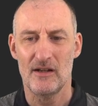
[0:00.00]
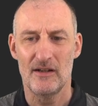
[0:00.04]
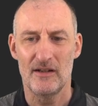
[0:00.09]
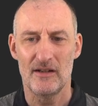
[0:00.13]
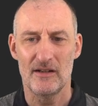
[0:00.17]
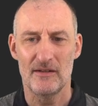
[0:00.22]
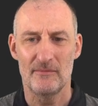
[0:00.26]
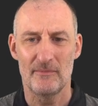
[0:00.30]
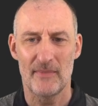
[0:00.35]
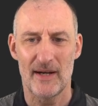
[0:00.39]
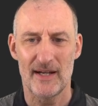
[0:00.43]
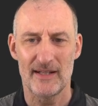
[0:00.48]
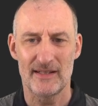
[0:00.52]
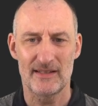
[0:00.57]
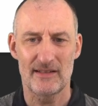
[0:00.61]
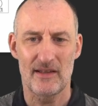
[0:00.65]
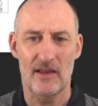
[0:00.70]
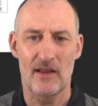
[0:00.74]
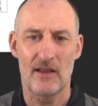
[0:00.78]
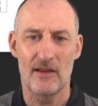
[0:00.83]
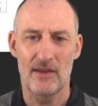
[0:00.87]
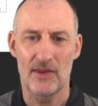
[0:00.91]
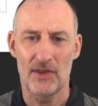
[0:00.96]
uh, my
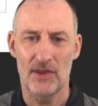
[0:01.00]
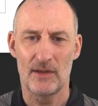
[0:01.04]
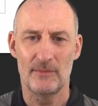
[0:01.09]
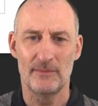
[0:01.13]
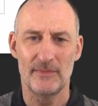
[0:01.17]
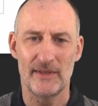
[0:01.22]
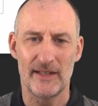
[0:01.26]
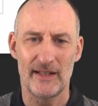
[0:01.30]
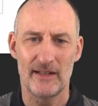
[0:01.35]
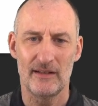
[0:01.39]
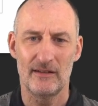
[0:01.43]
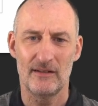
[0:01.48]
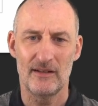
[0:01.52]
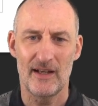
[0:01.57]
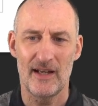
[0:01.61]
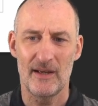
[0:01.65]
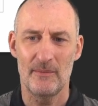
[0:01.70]
thumbnail